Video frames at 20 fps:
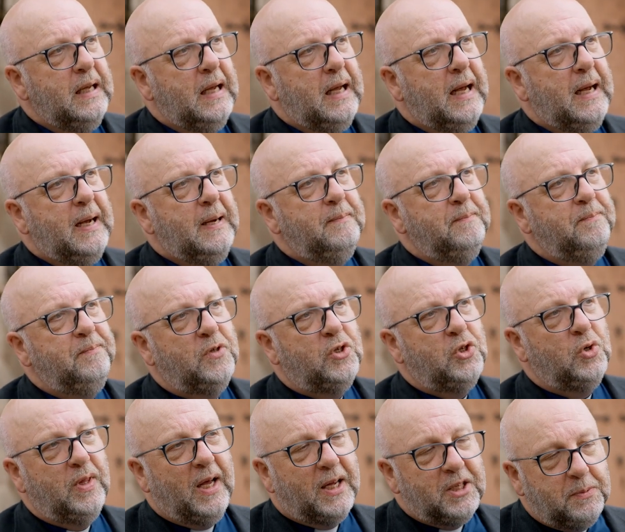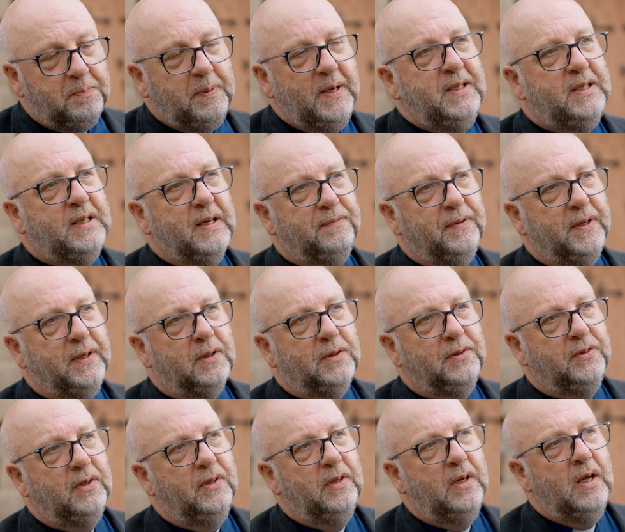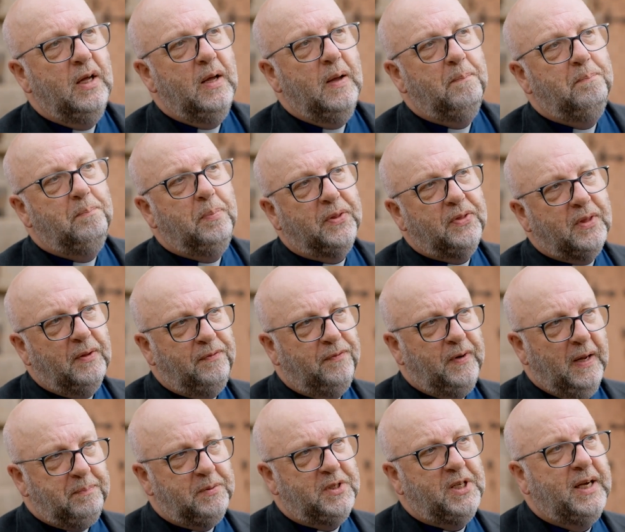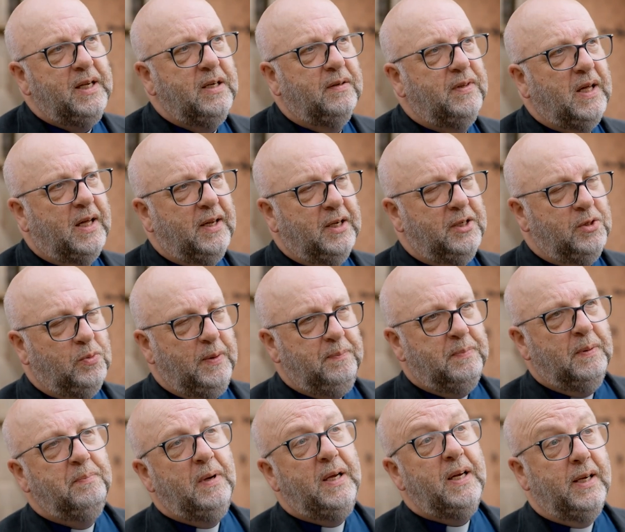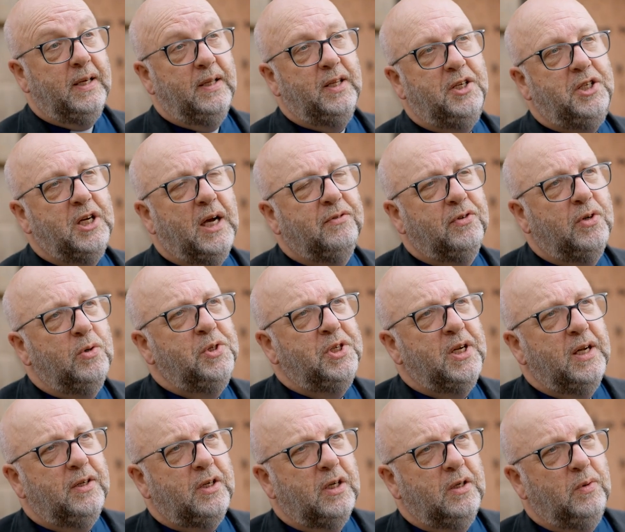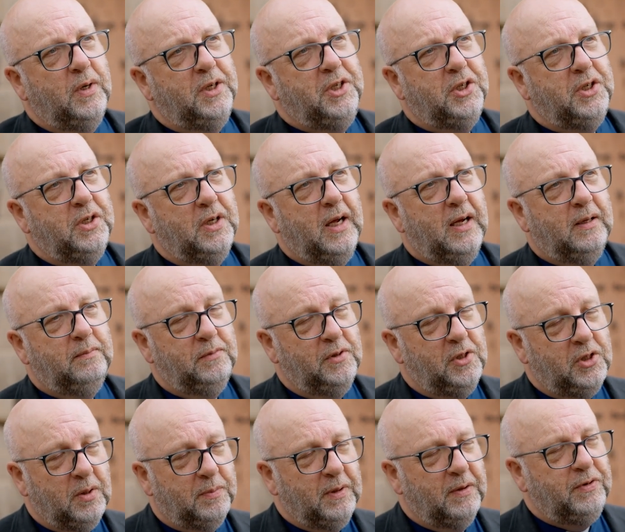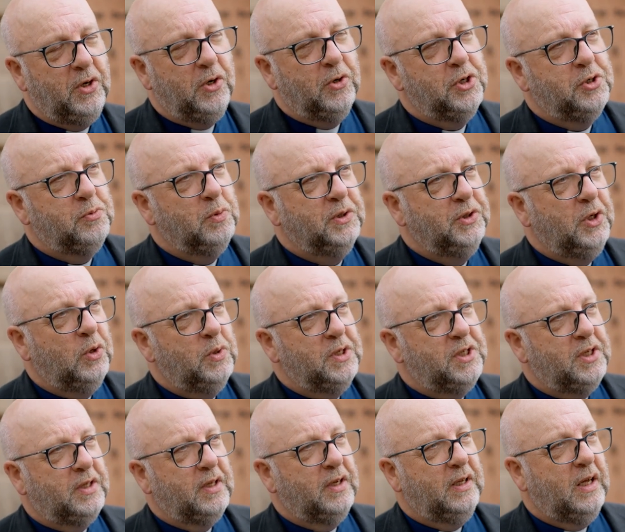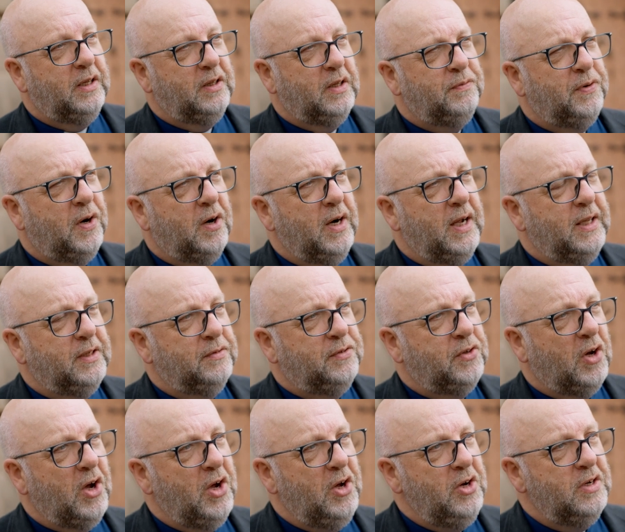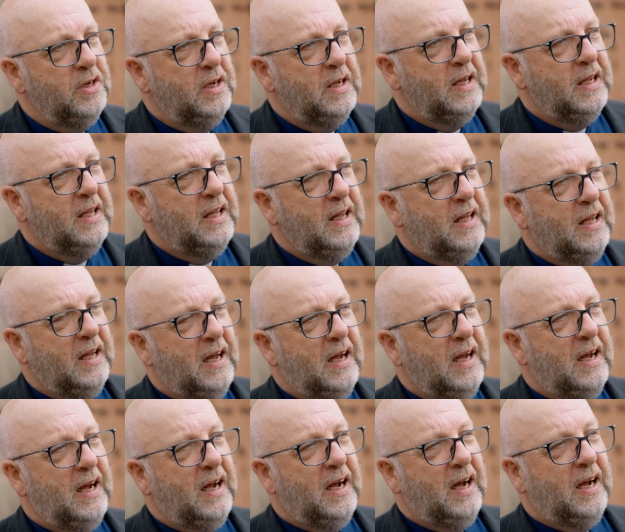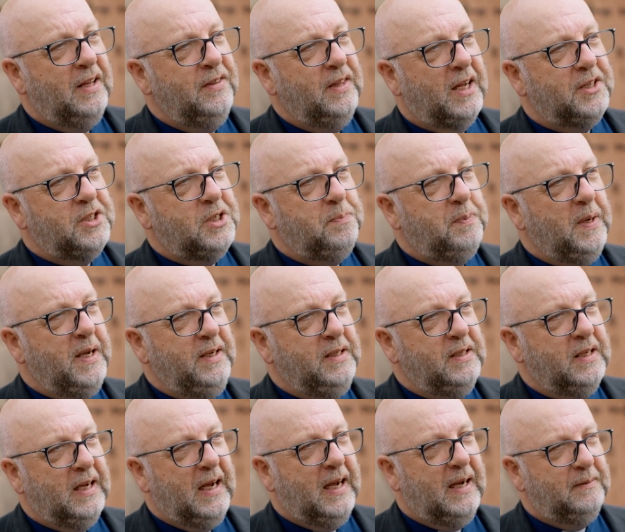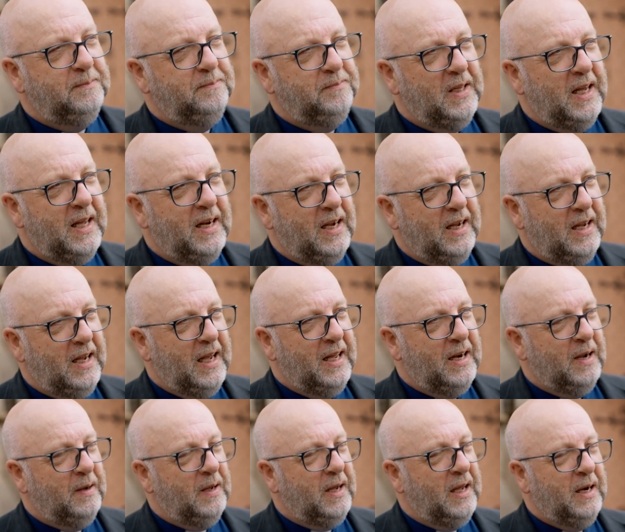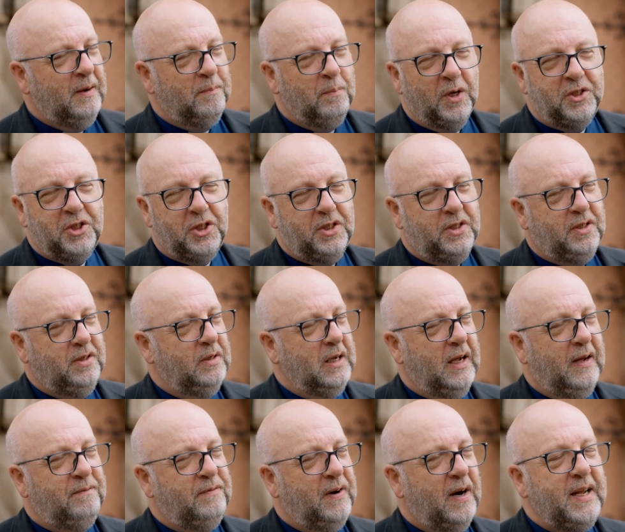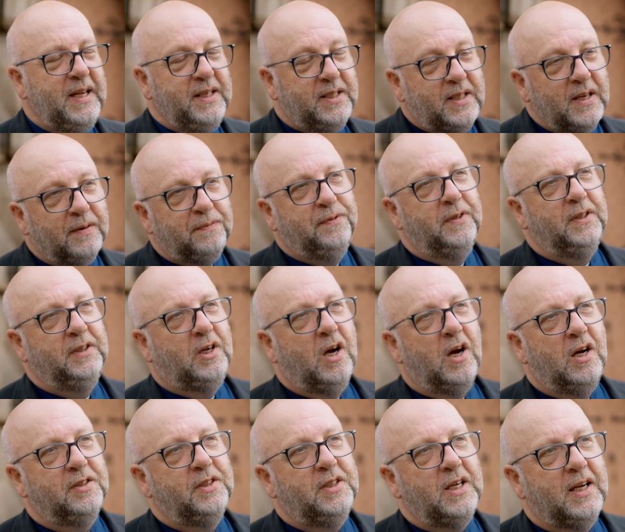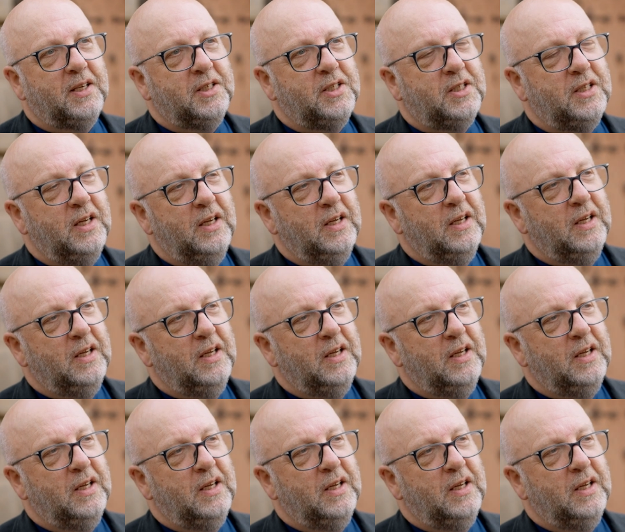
Um, so that's been difficult. But the flip side of that is we've been meeting in the Jethro Centre, which um, some of the viewers will know is at the, at the far end of town. Uh, and that's been um, in, a, in, a, in a much, a very different context,